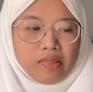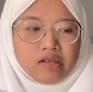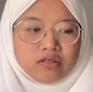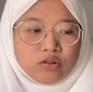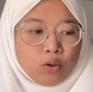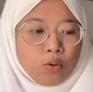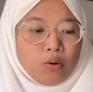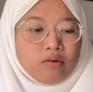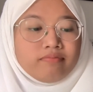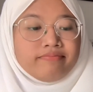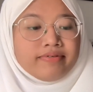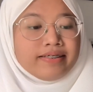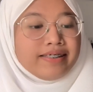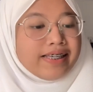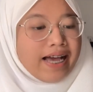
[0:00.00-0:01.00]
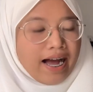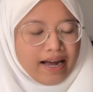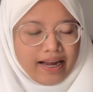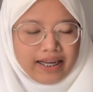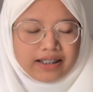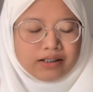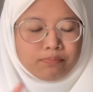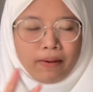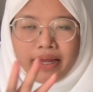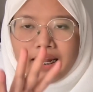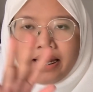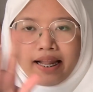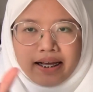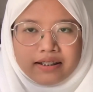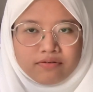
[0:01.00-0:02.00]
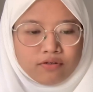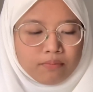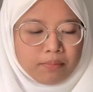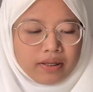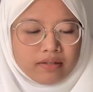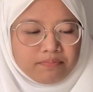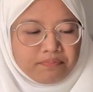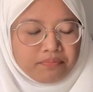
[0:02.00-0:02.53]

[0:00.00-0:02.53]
So yeah, expect less from me.